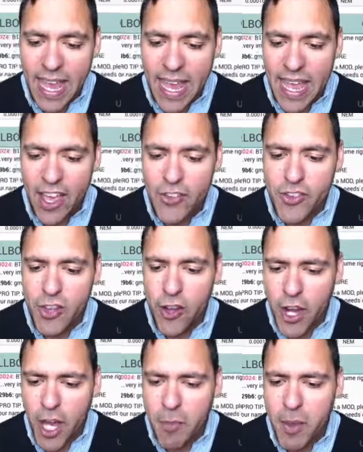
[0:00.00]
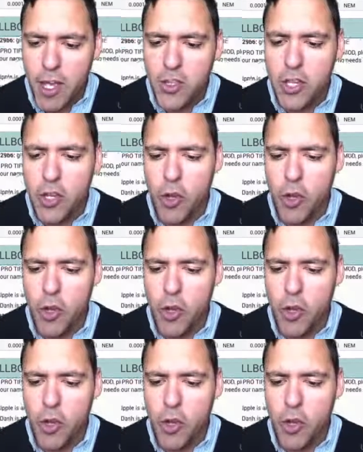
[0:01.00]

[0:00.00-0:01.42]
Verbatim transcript: it has gone up to